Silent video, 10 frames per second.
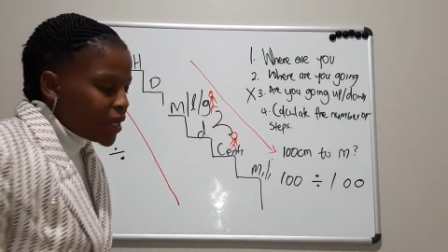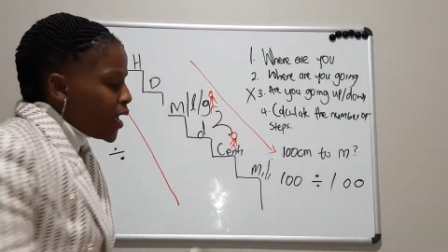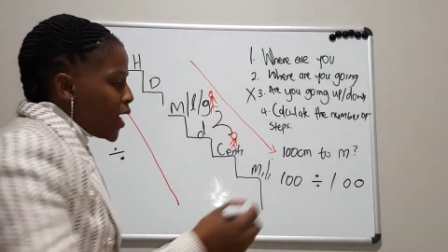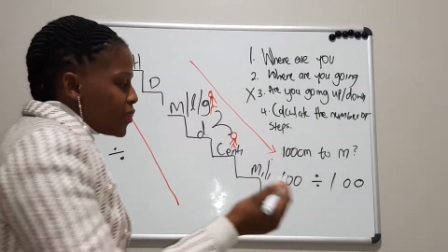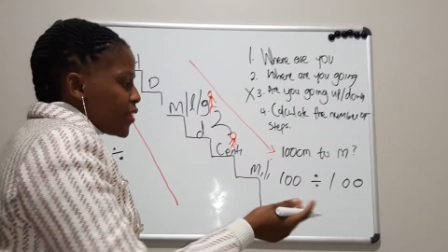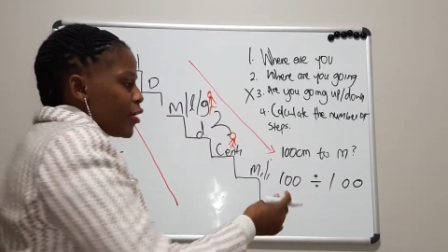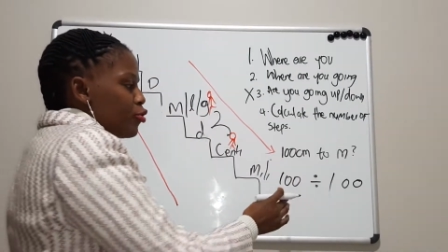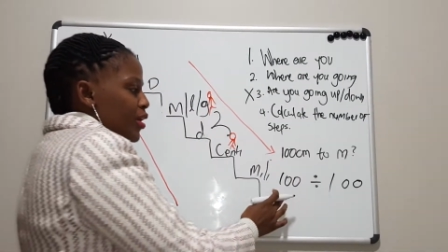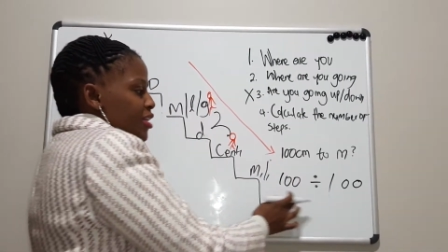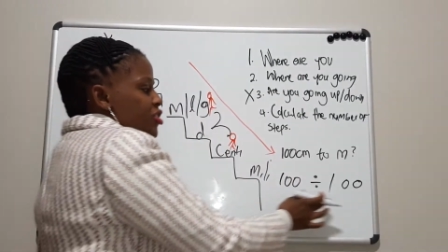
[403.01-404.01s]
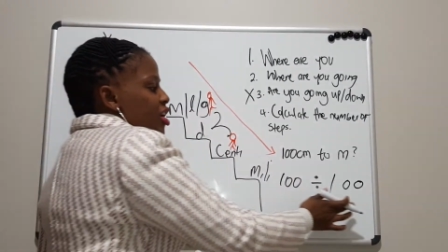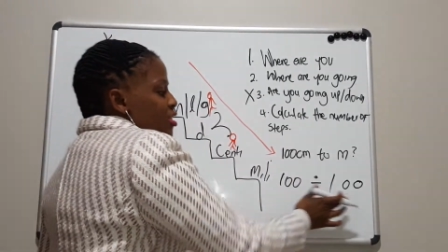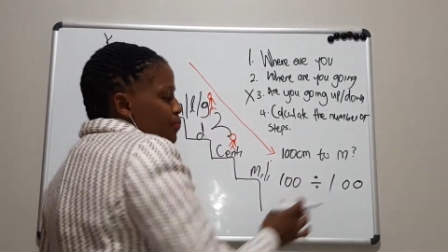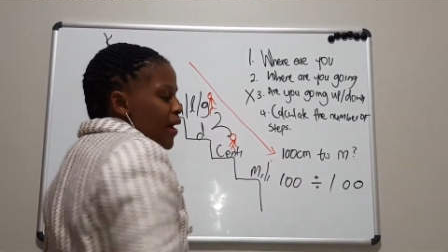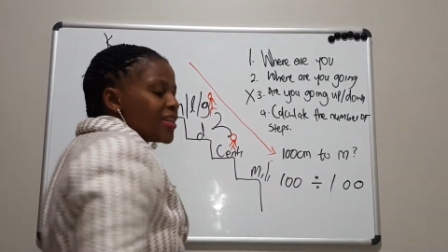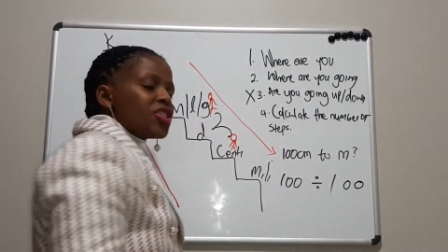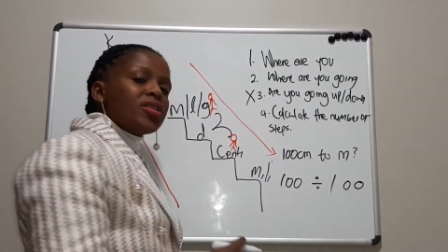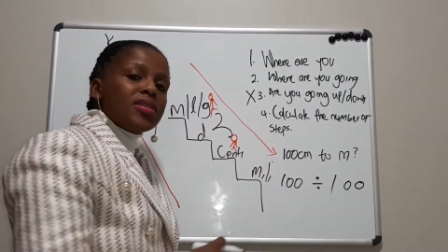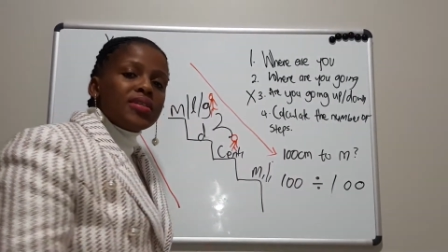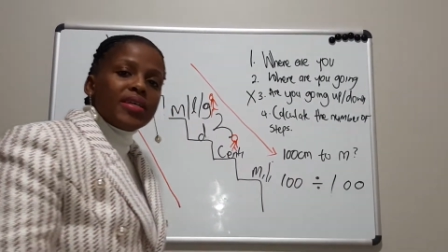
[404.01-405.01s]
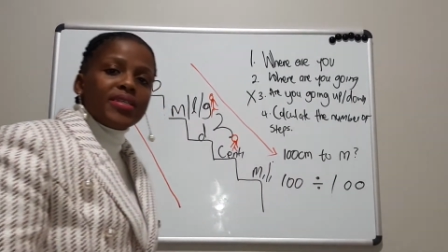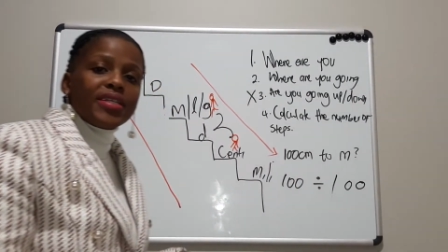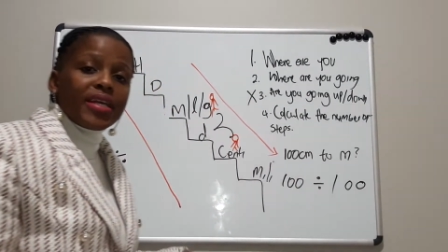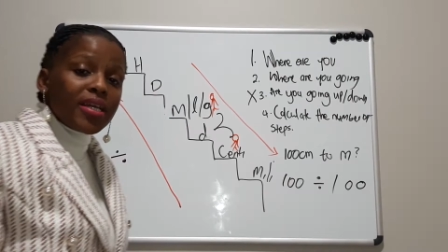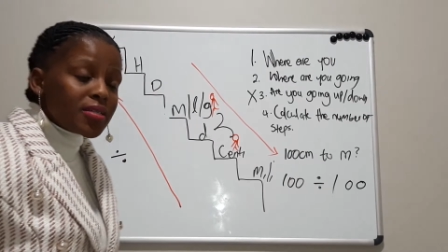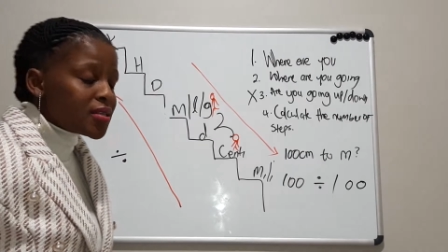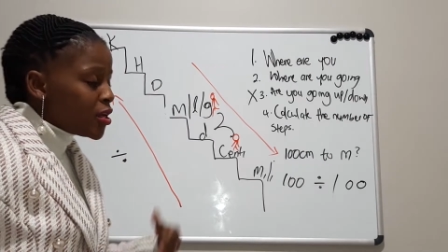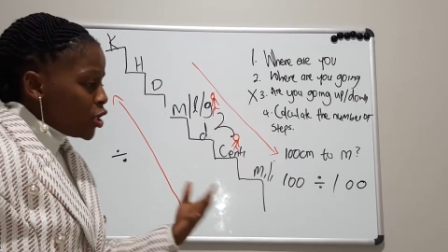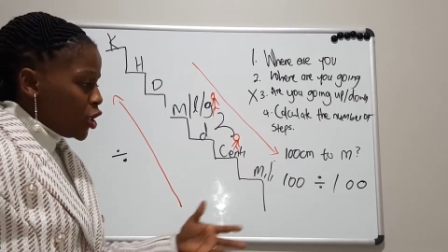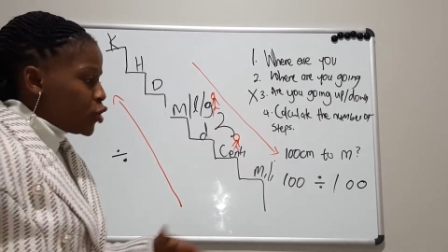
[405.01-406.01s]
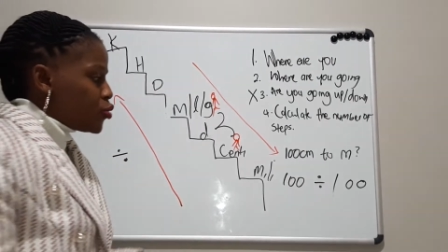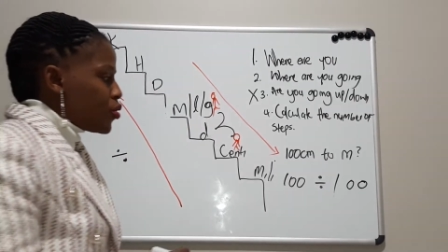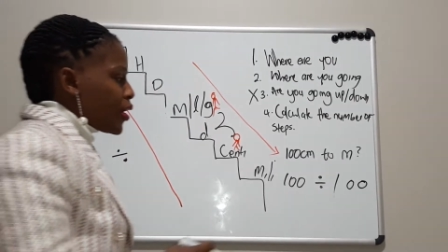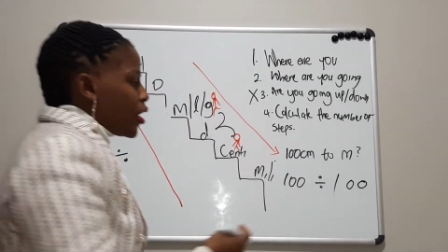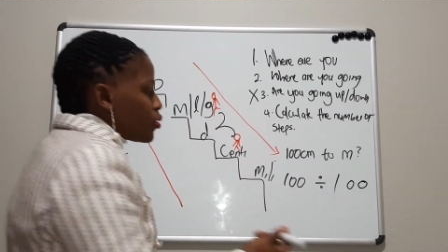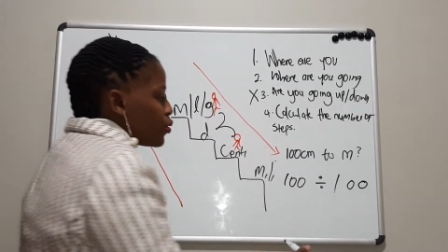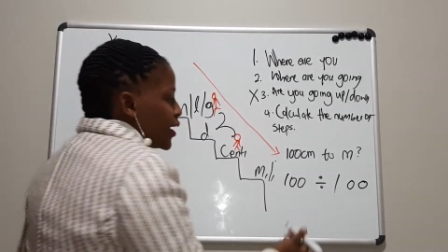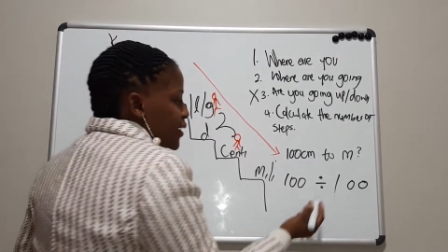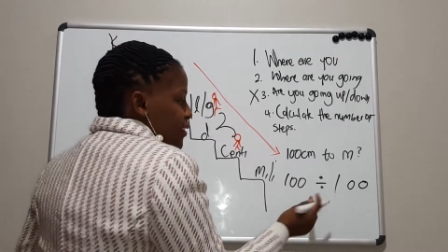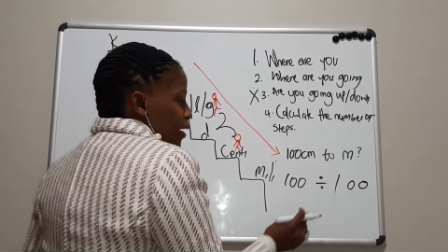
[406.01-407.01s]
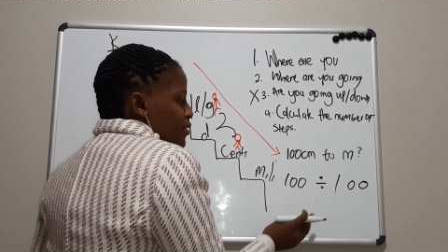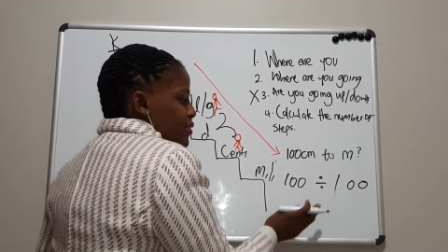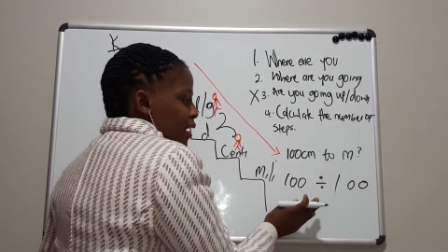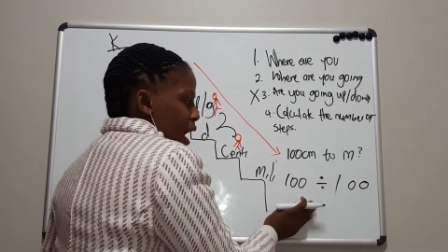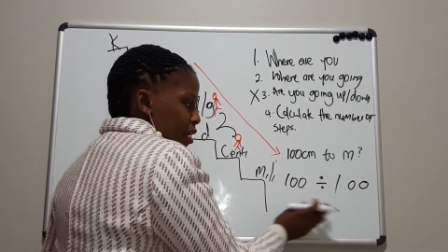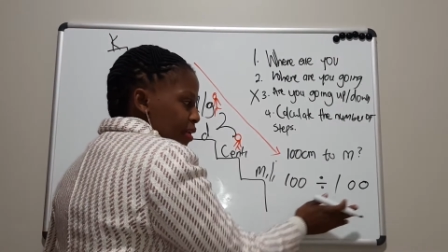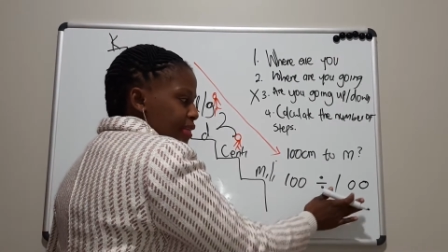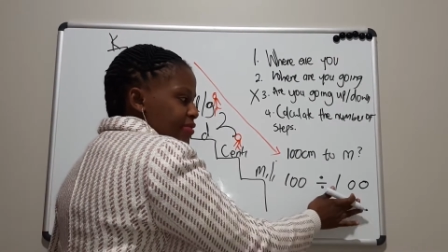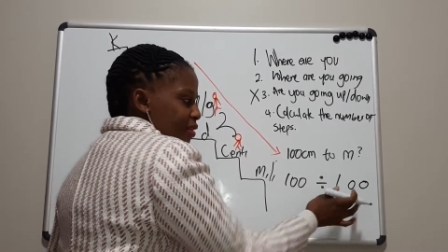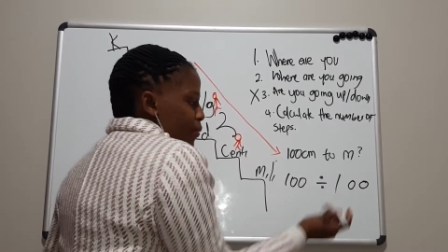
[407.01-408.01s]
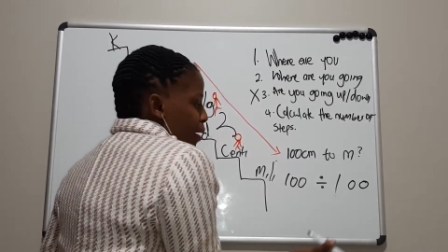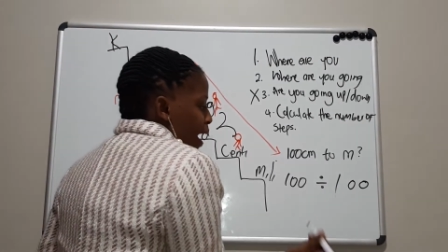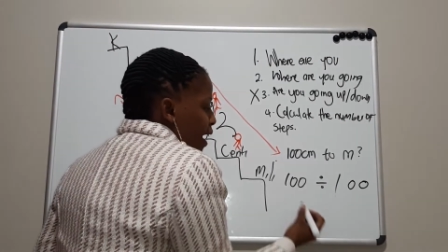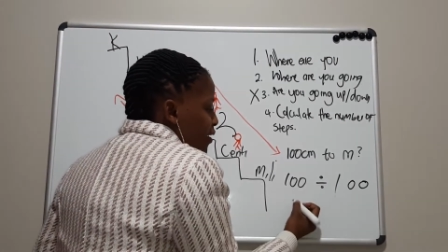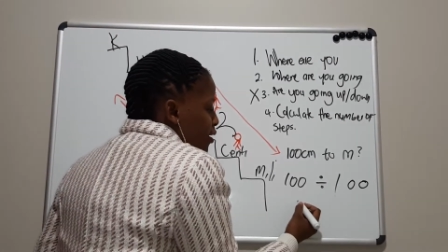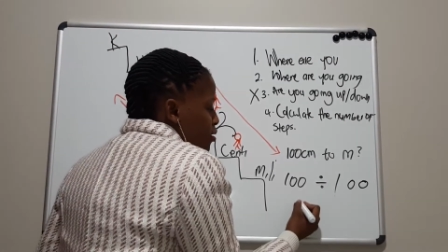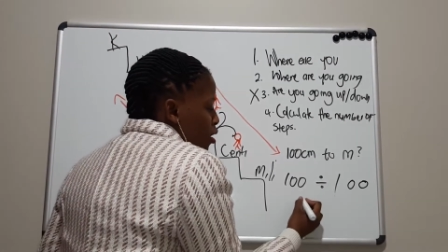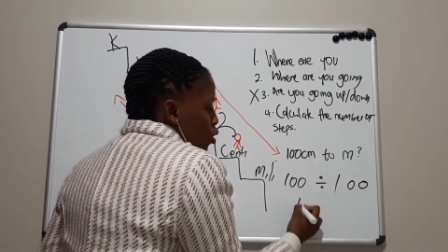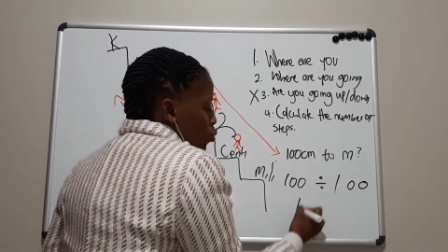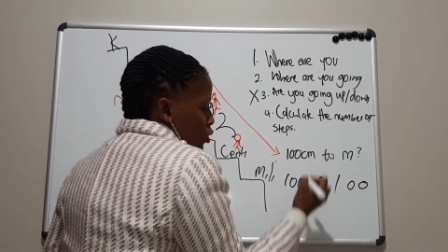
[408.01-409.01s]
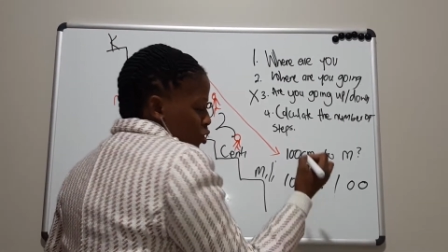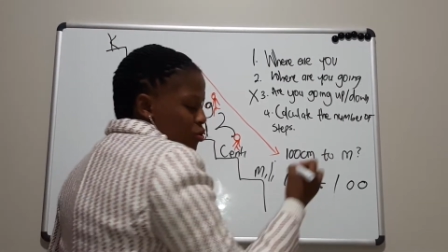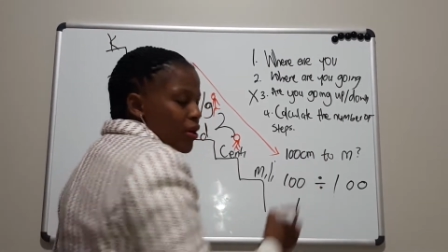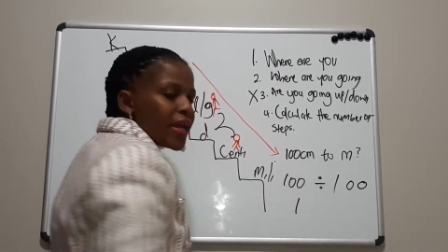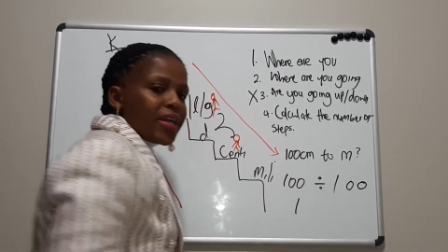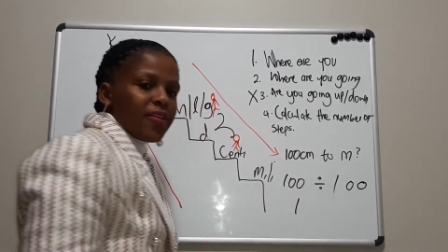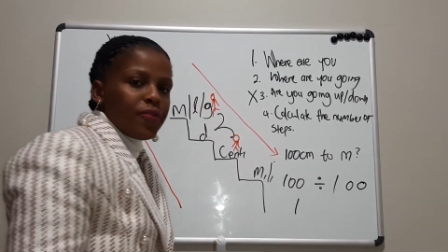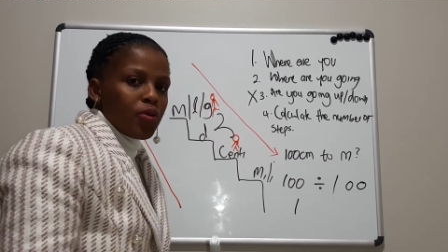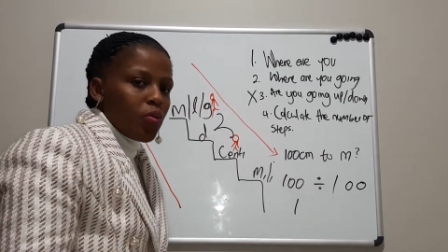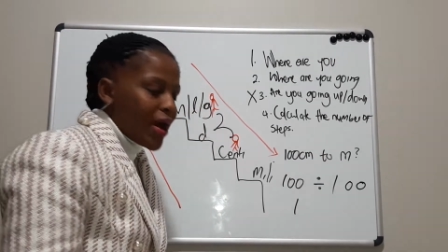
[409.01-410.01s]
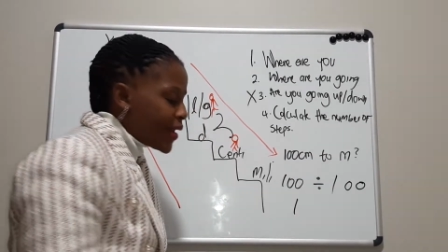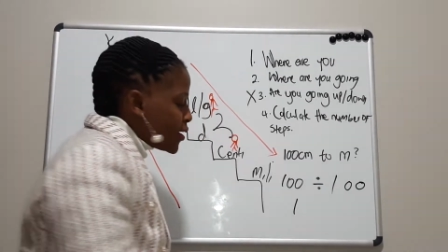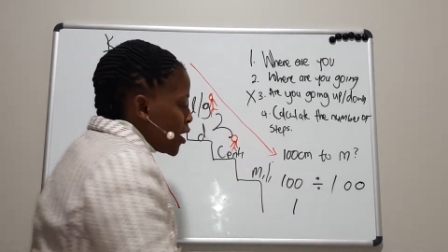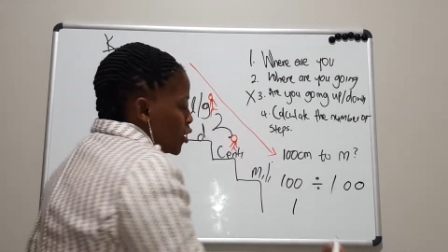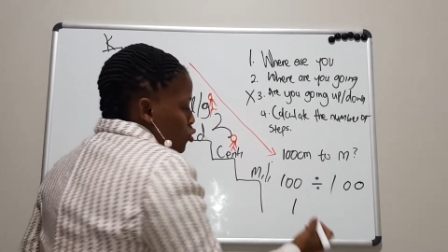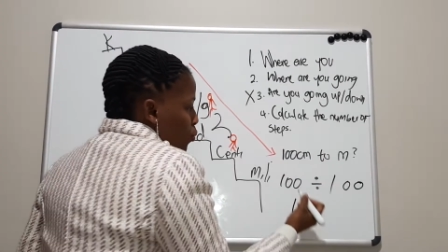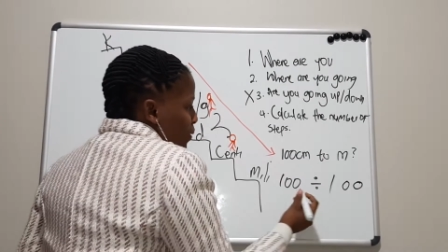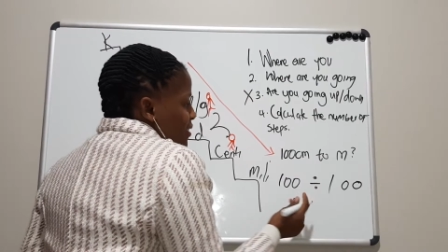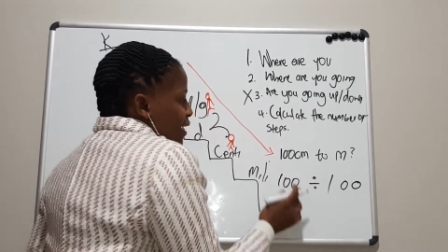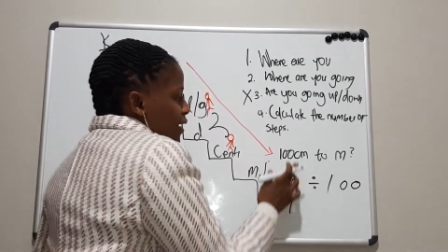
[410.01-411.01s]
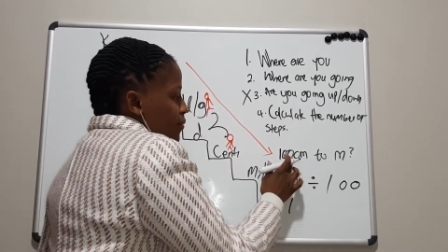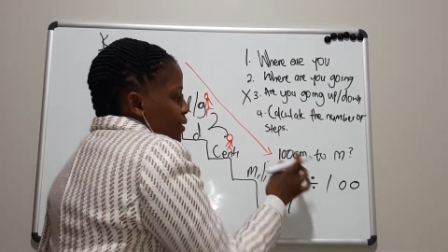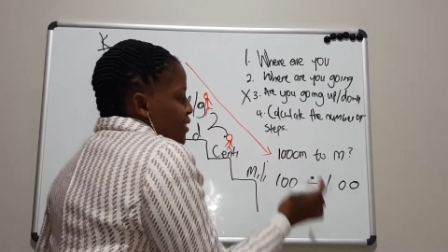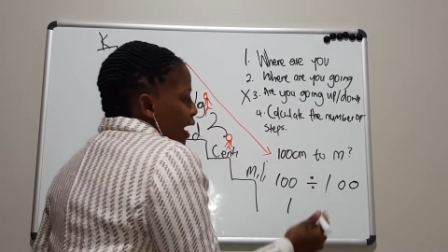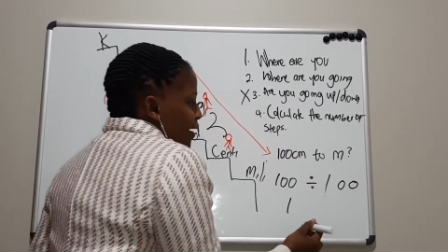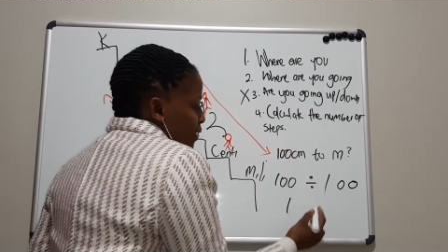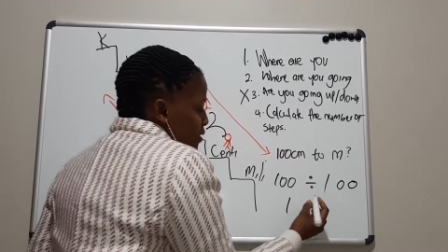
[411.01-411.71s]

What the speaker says: And then you can just punch this as it is into your calculator and say 100 divided by 100, which is going to give you 1. So basically it means 100